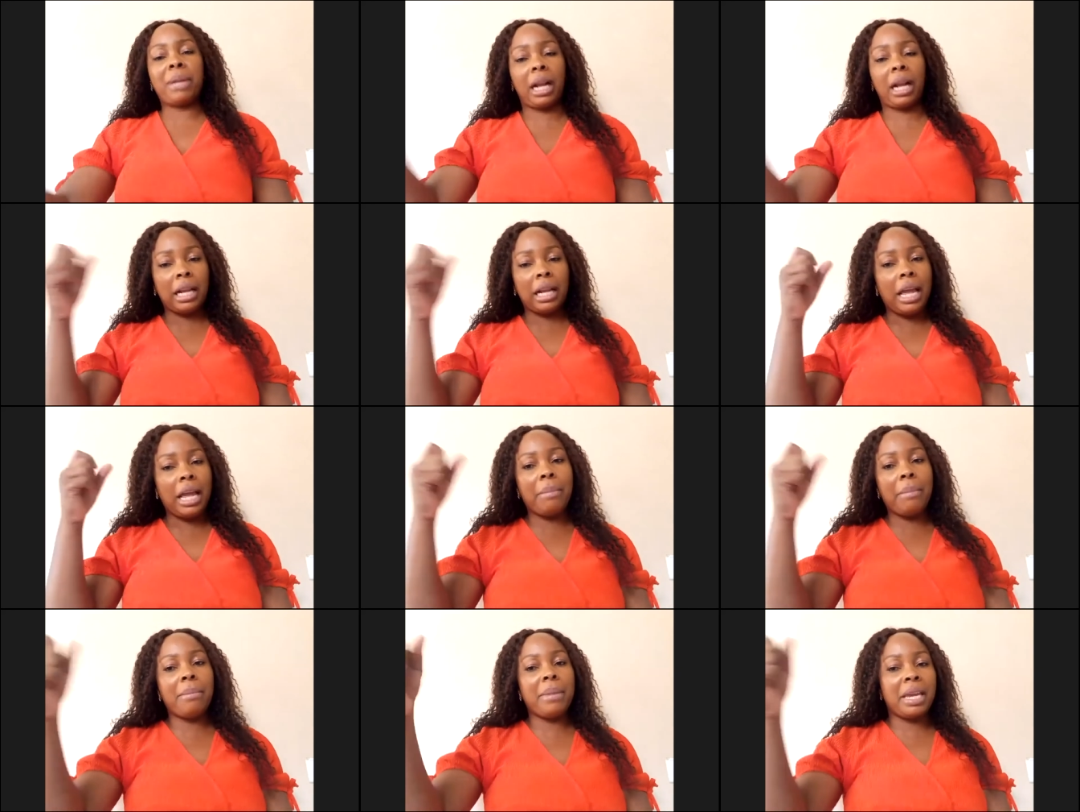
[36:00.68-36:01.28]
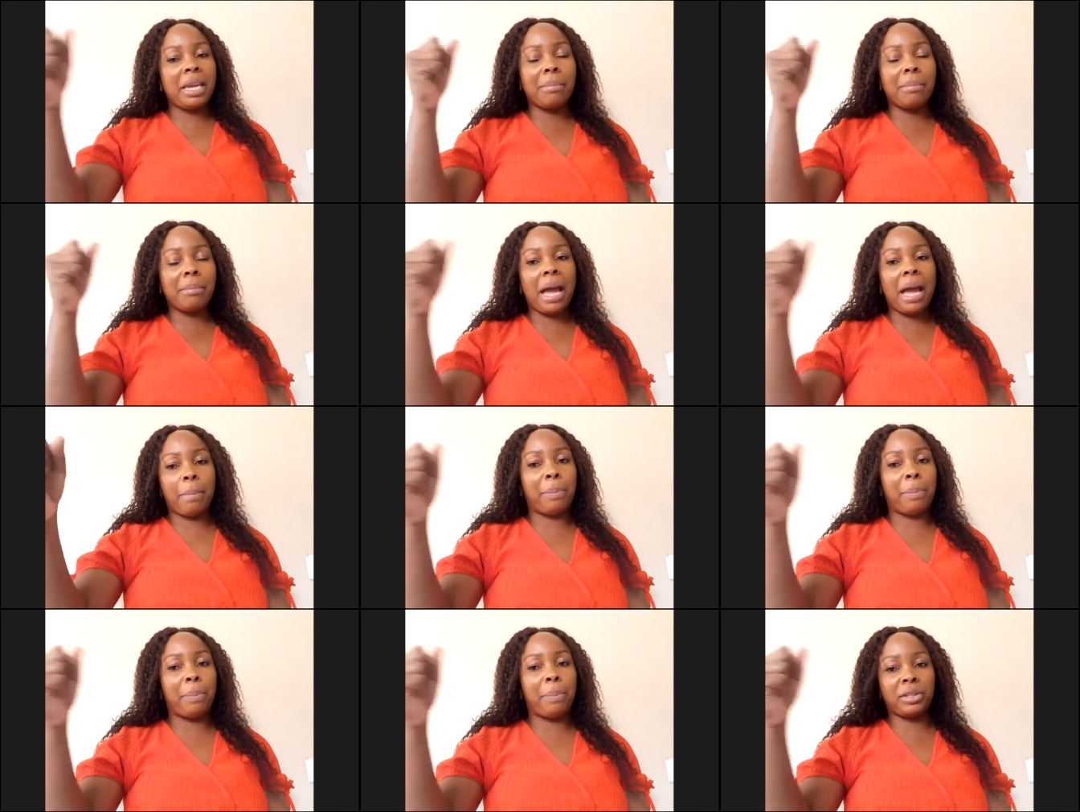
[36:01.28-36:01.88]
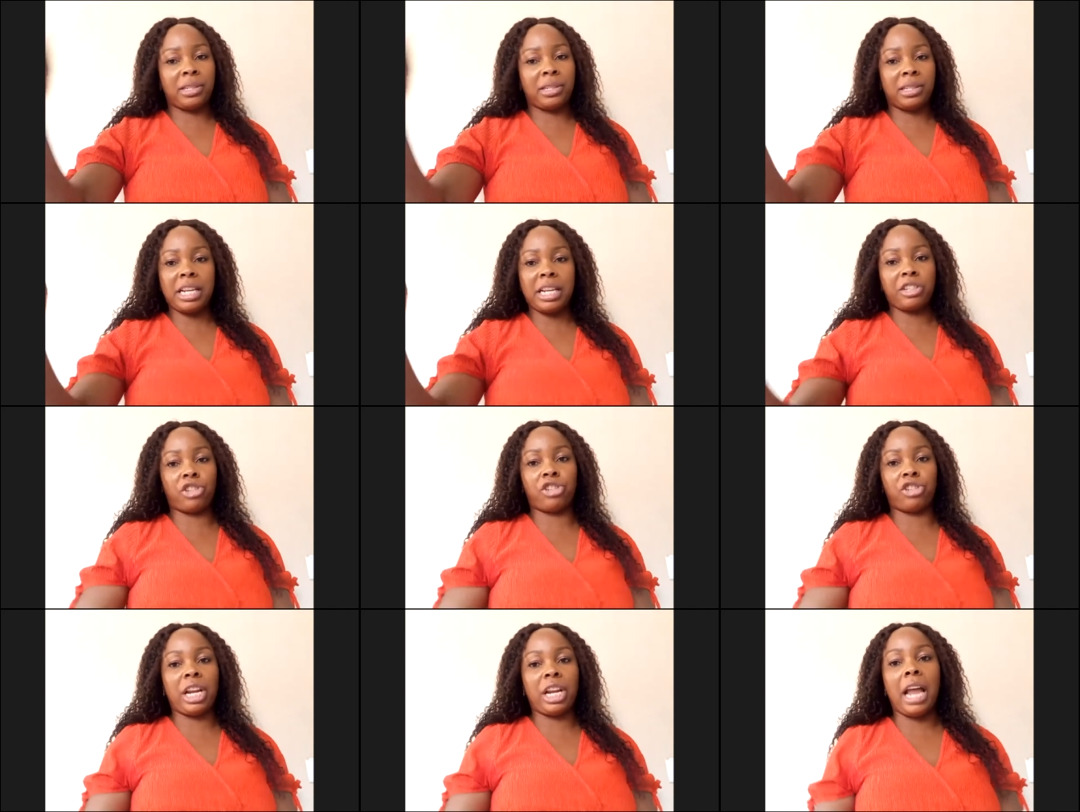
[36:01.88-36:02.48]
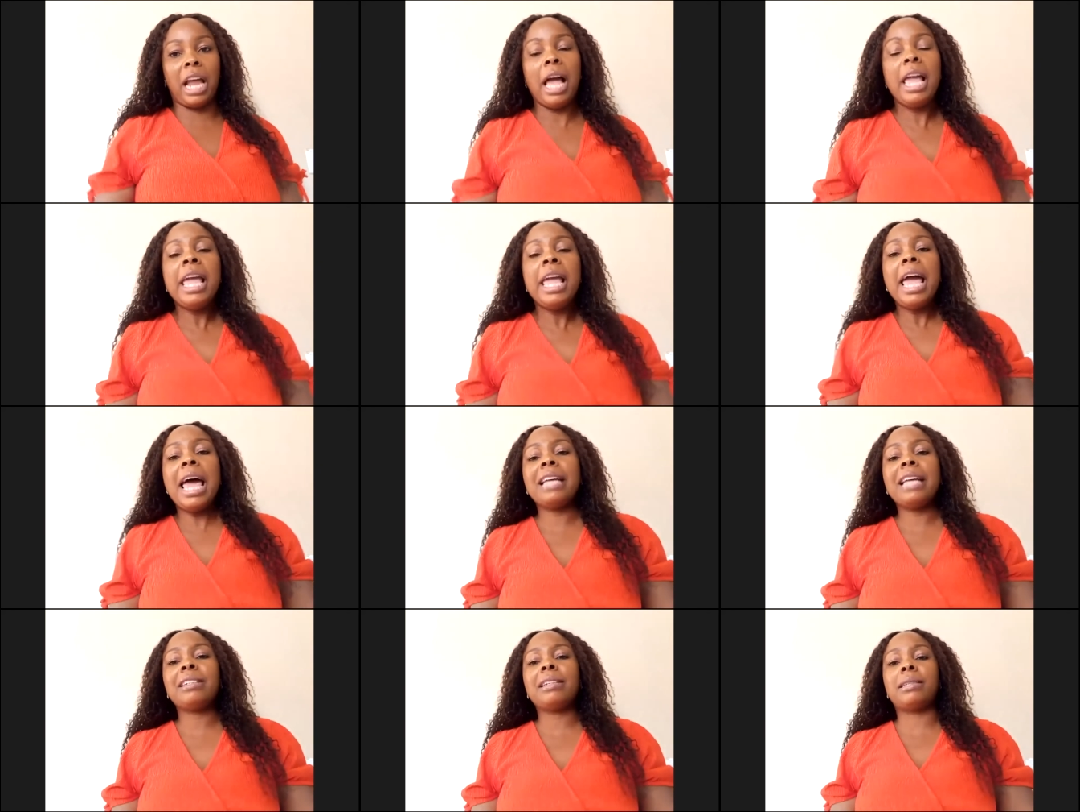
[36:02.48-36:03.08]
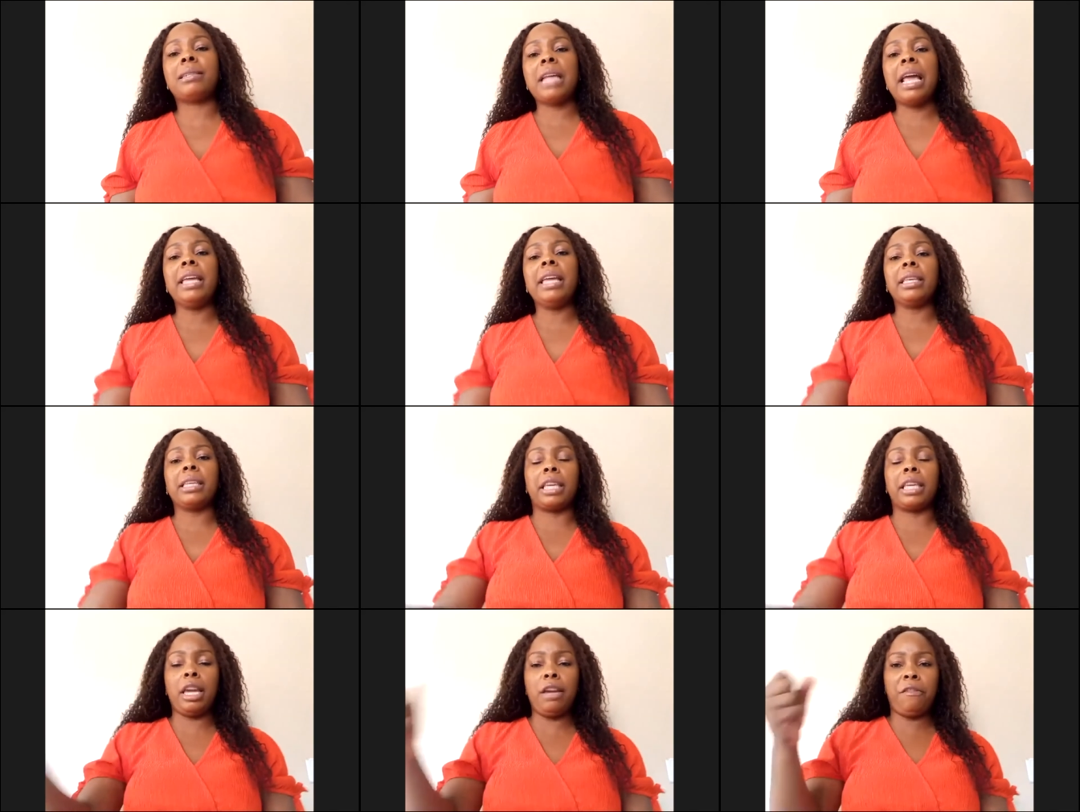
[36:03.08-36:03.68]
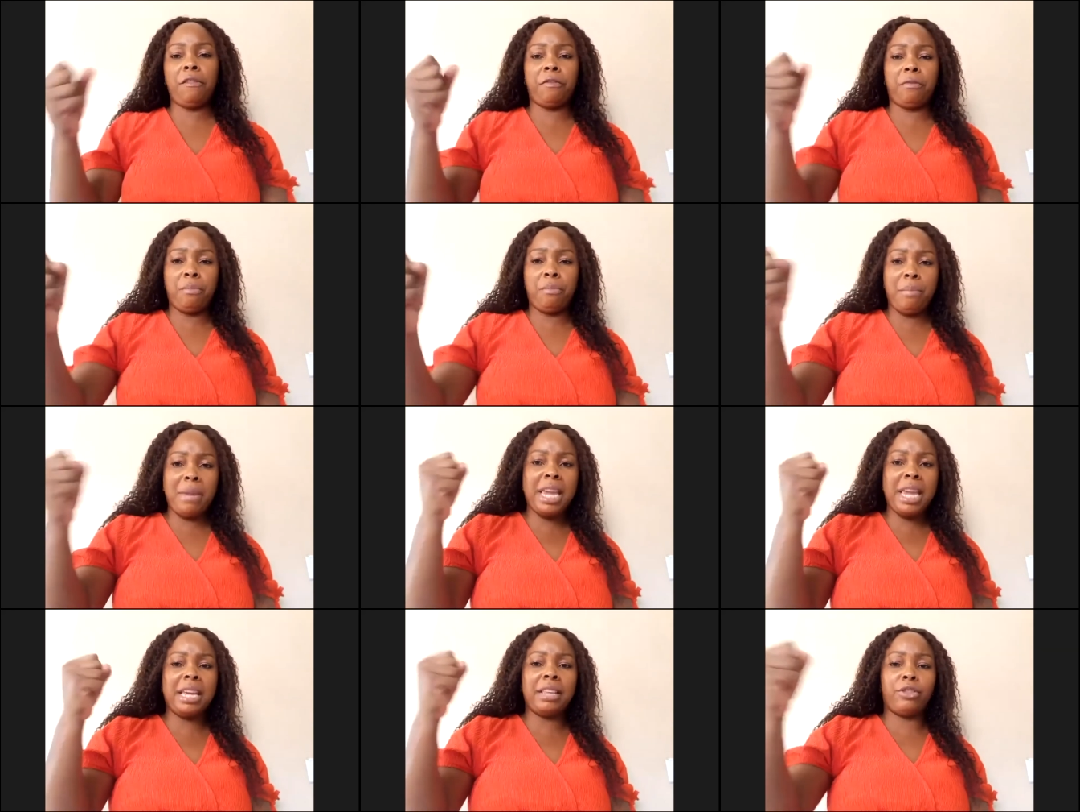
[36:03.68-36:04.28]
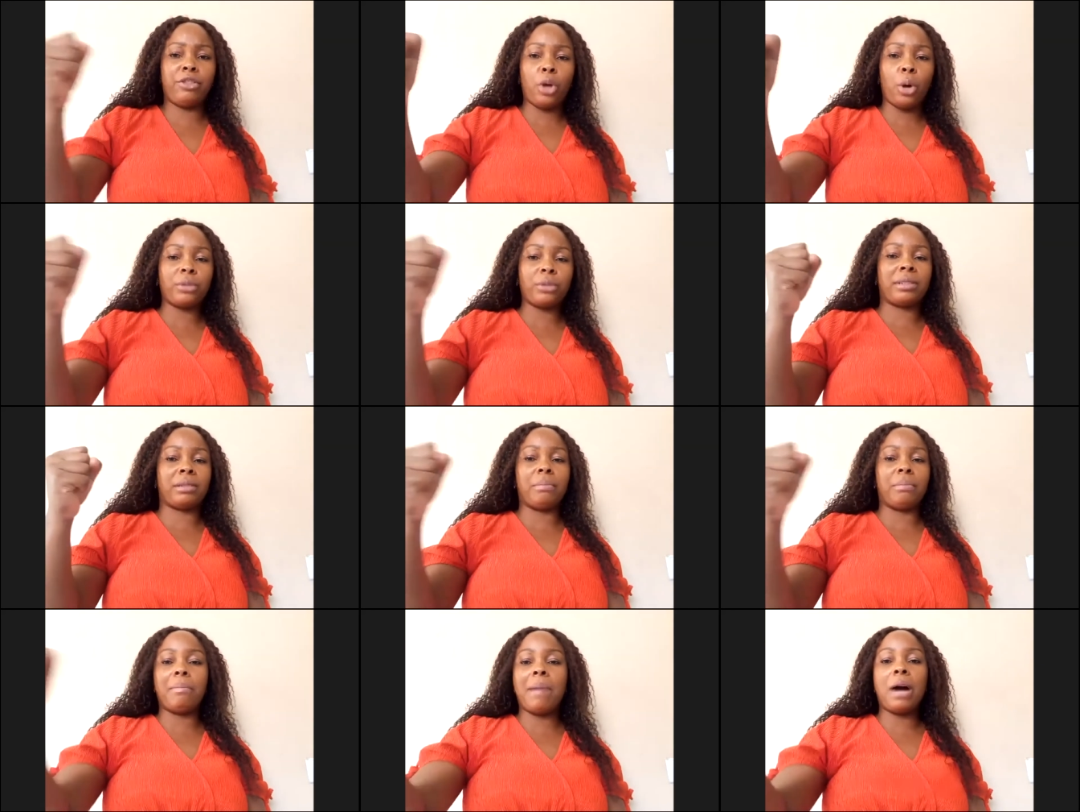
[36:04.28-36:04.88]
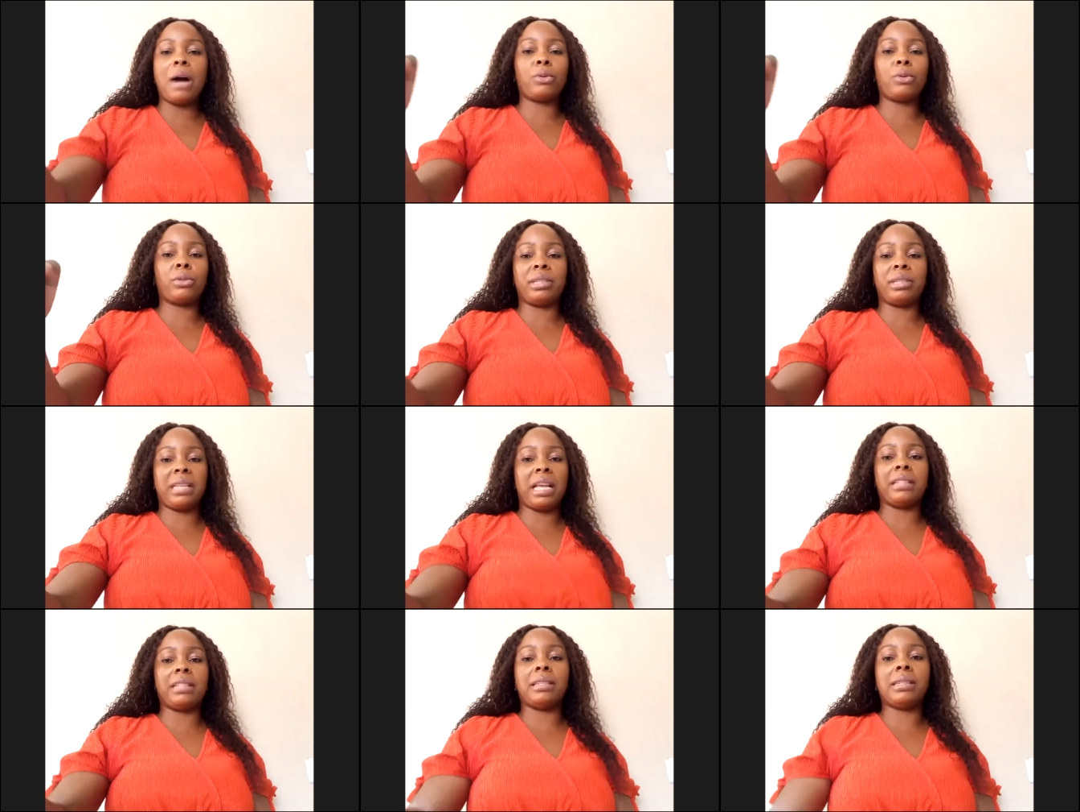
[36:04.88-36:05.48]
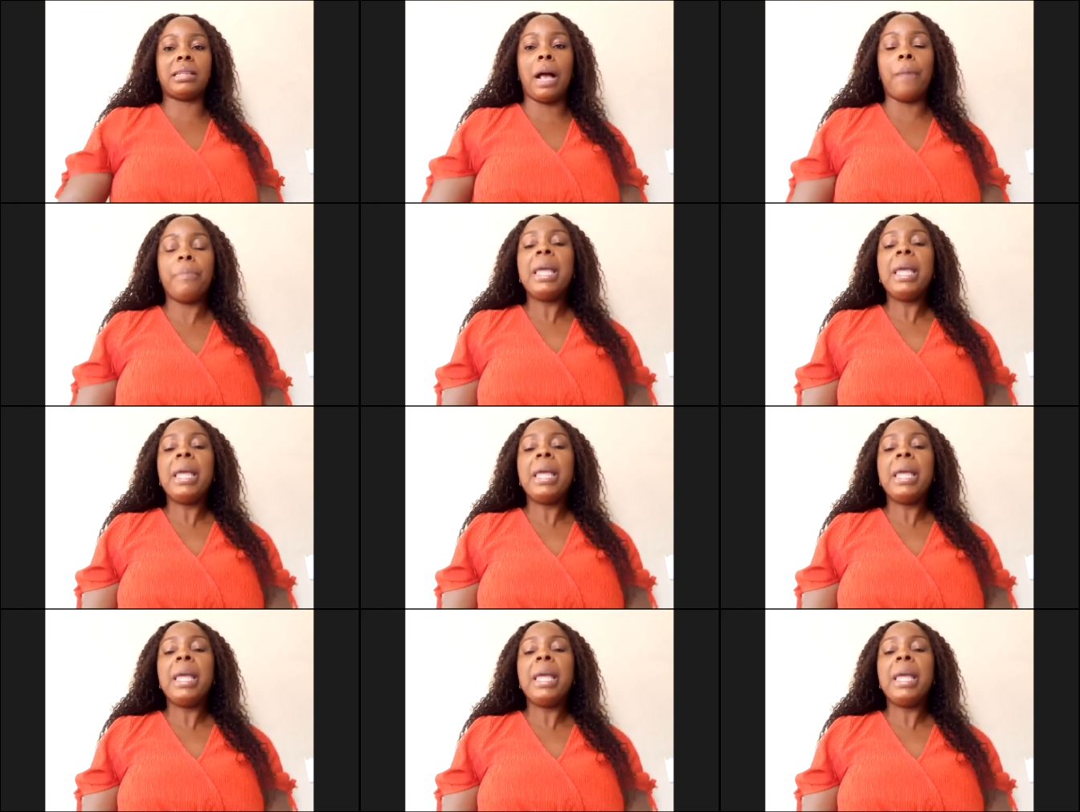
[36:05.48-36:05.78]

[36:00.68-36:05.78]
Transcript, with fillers: am claiming my possession and say, Give me those mountains.